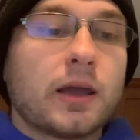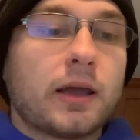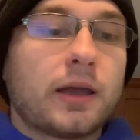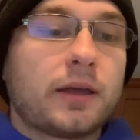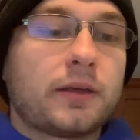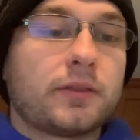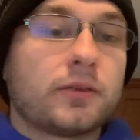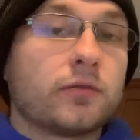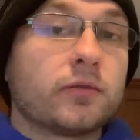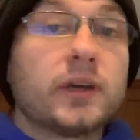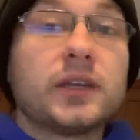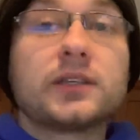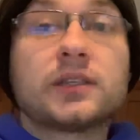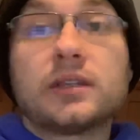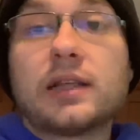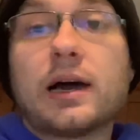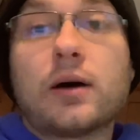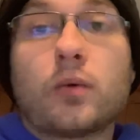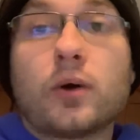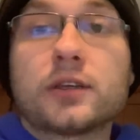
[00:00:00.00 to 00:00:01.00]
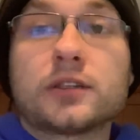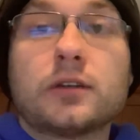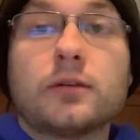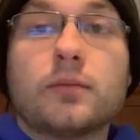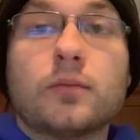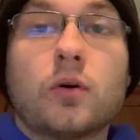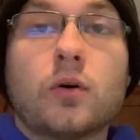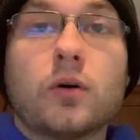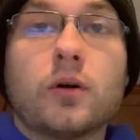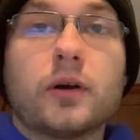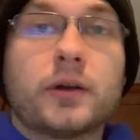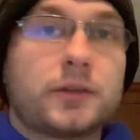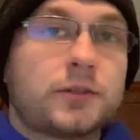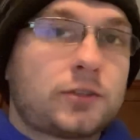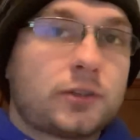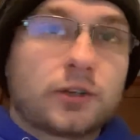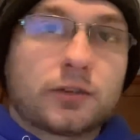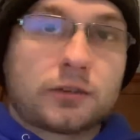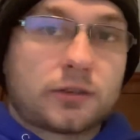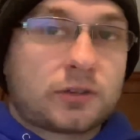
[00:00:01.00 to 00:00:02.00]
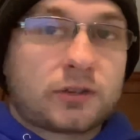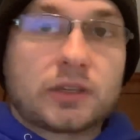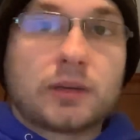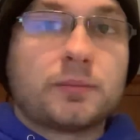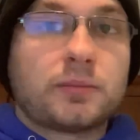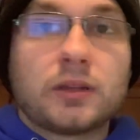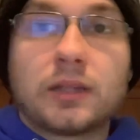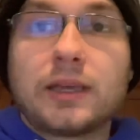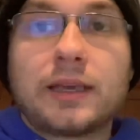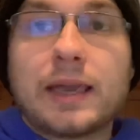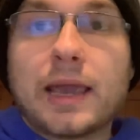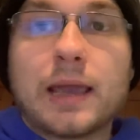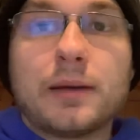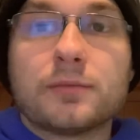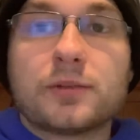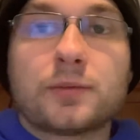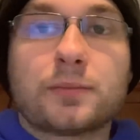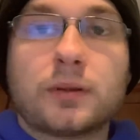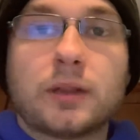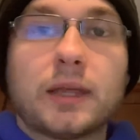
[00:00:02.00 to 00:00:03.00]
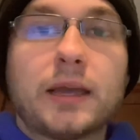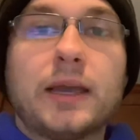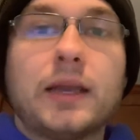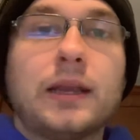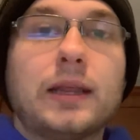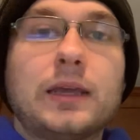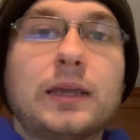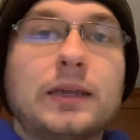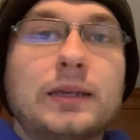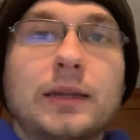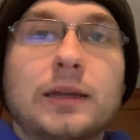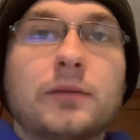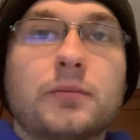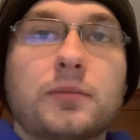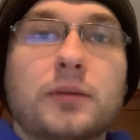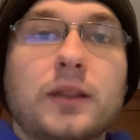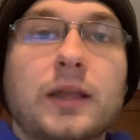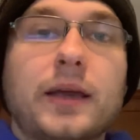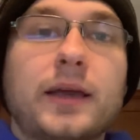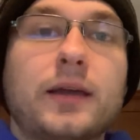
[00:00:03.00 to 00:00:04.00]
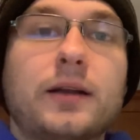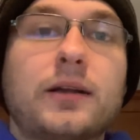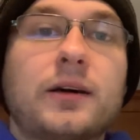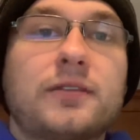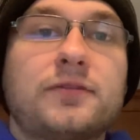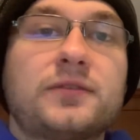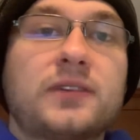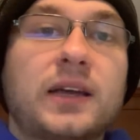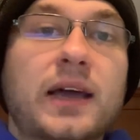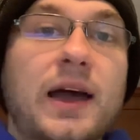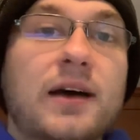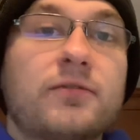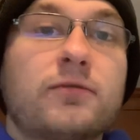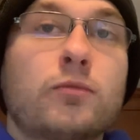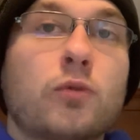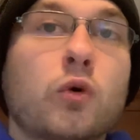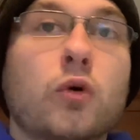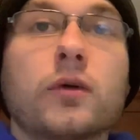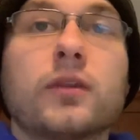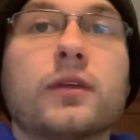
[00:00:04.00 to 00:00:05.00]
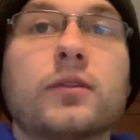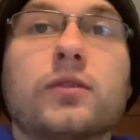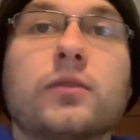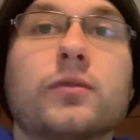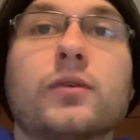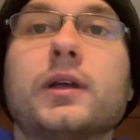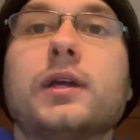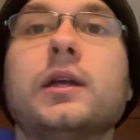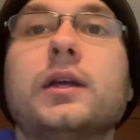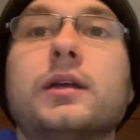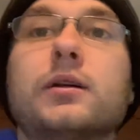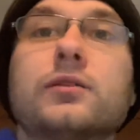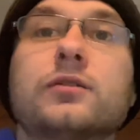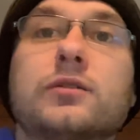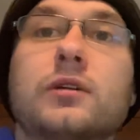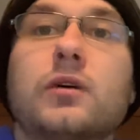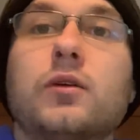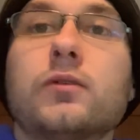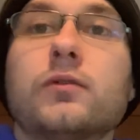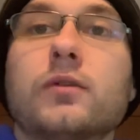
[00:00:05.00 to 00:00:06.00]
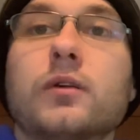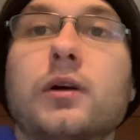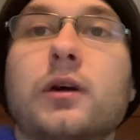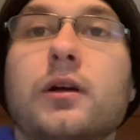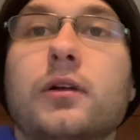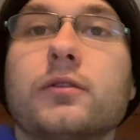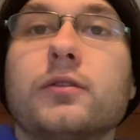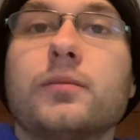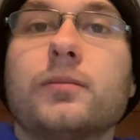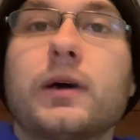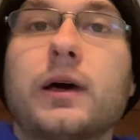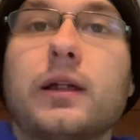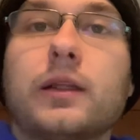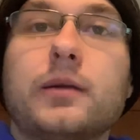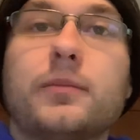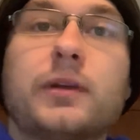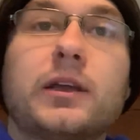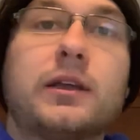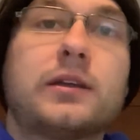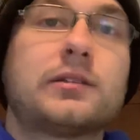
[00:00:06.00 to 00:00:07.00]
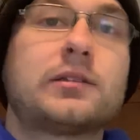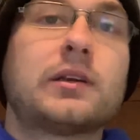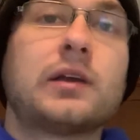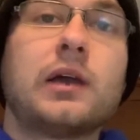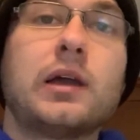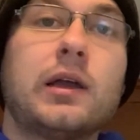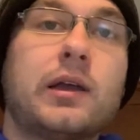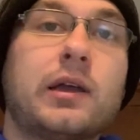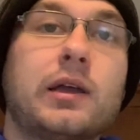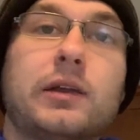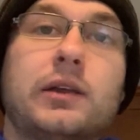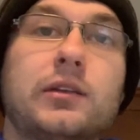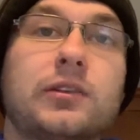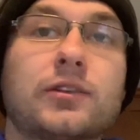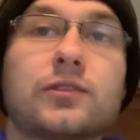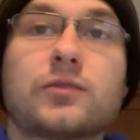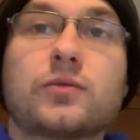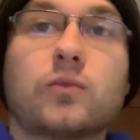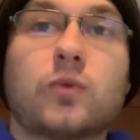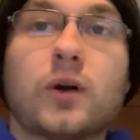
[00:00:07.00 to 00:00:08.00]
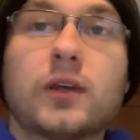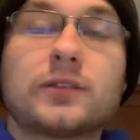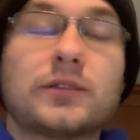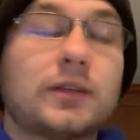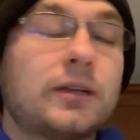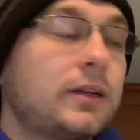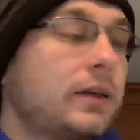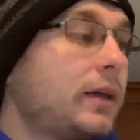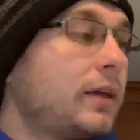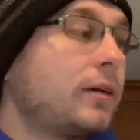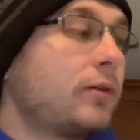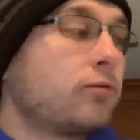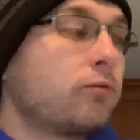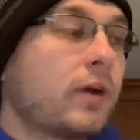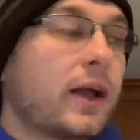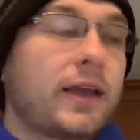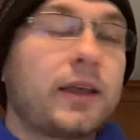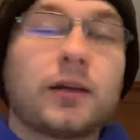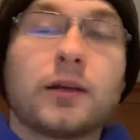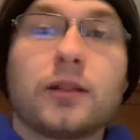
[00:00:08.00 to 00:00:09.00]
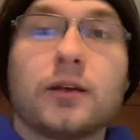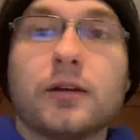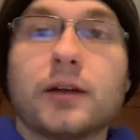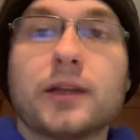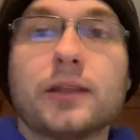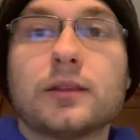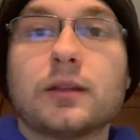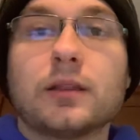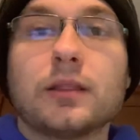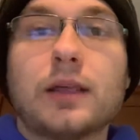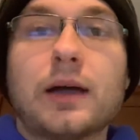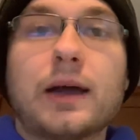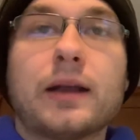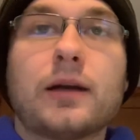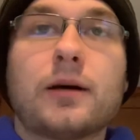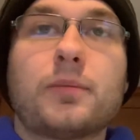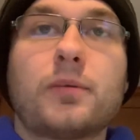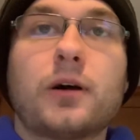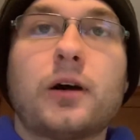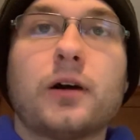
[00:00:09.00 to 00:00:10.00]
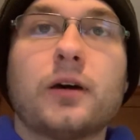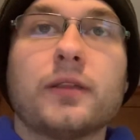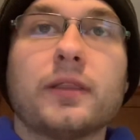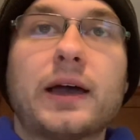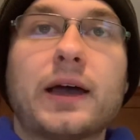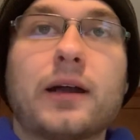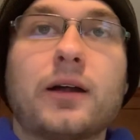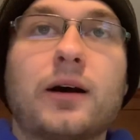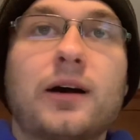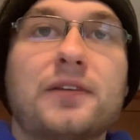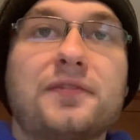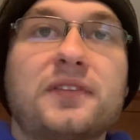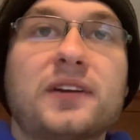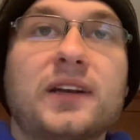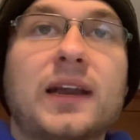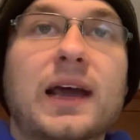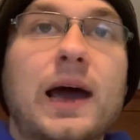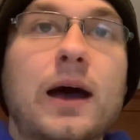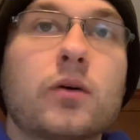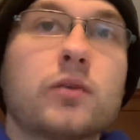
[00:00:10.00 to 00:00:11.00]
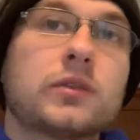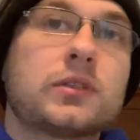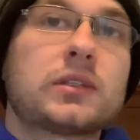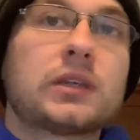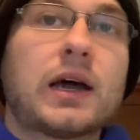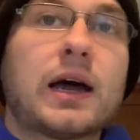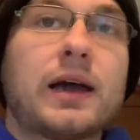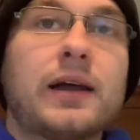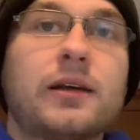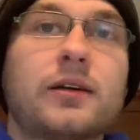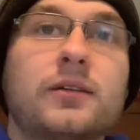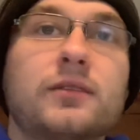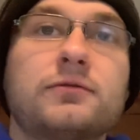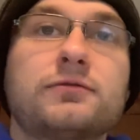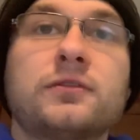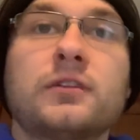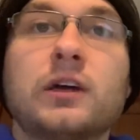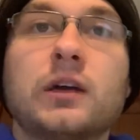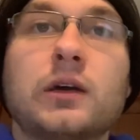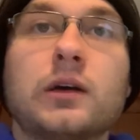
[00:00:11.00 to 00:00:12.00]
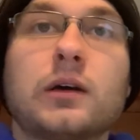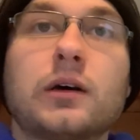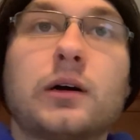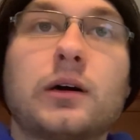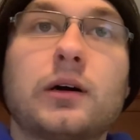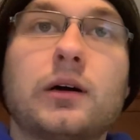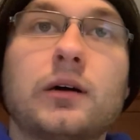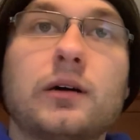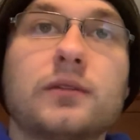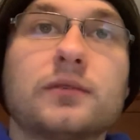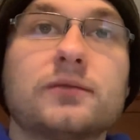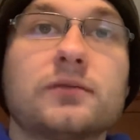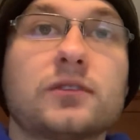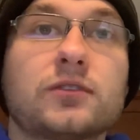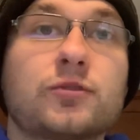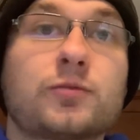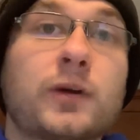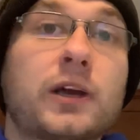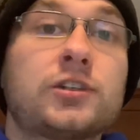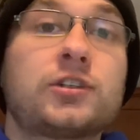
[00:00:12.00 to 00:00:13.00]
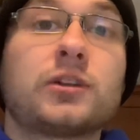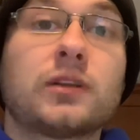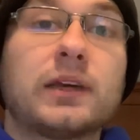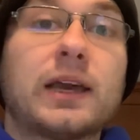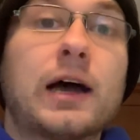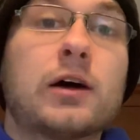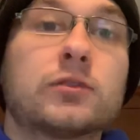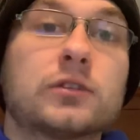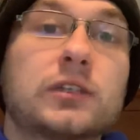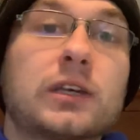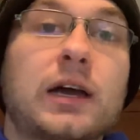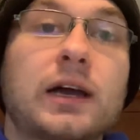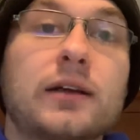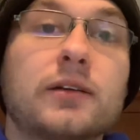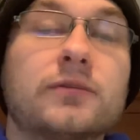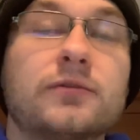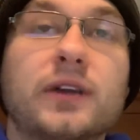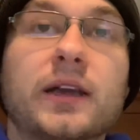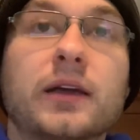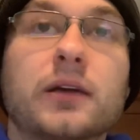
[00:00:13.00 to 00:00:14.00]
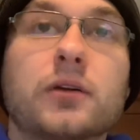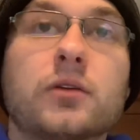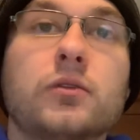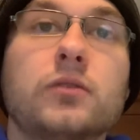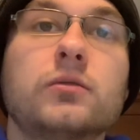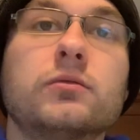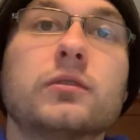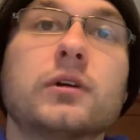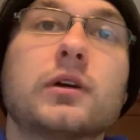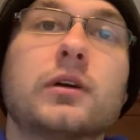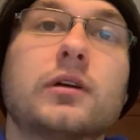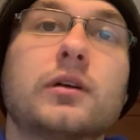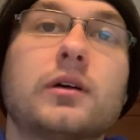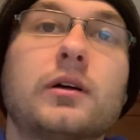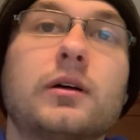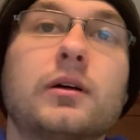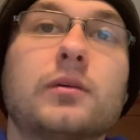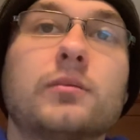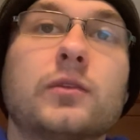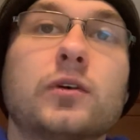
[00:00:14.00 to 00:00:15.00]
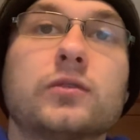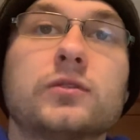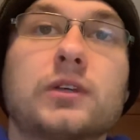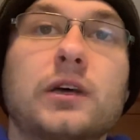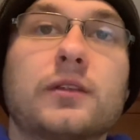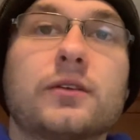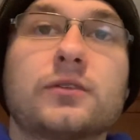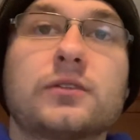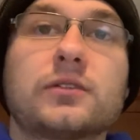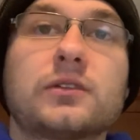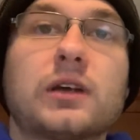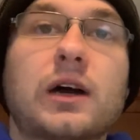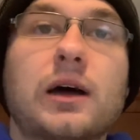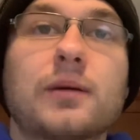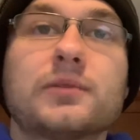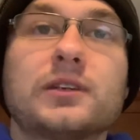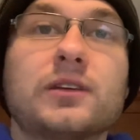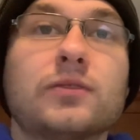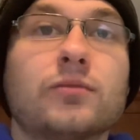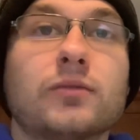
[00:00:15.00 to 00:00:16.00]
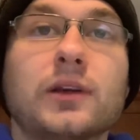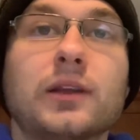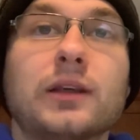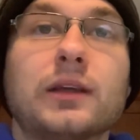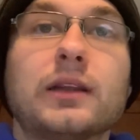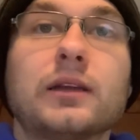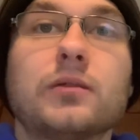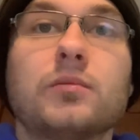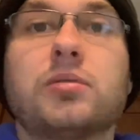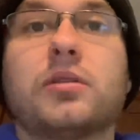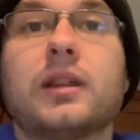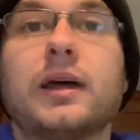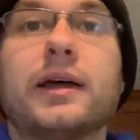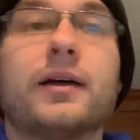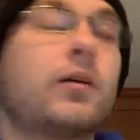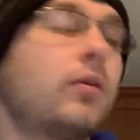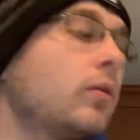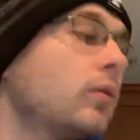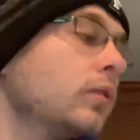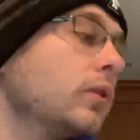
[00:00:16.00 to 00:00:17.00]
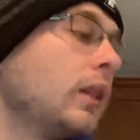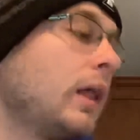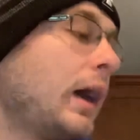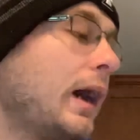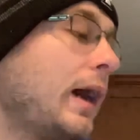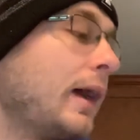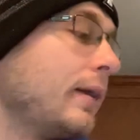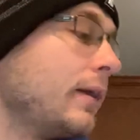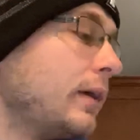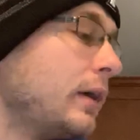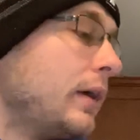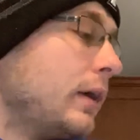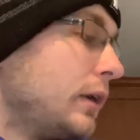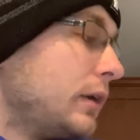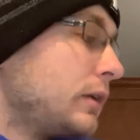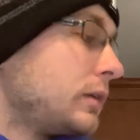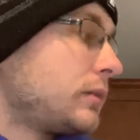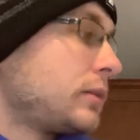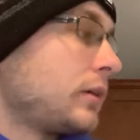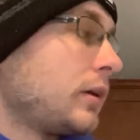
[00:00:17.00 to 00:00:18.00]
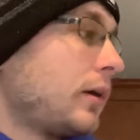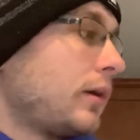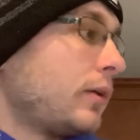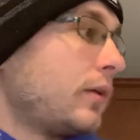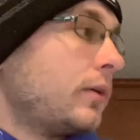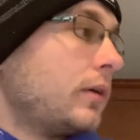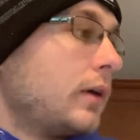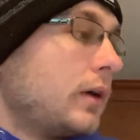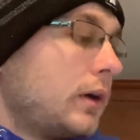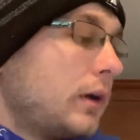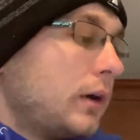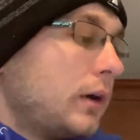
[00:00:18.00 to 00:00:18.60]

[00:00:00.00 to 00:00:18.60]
And the reason that wasn't more is just simply games played. He didn't play enough to have more than three years over 100 penalty minutes. He just wasn't a regular in the lineup all that often outside of, uh, especially outside of Vancouver. Um, those other stops, he really didn't play a whole lot. So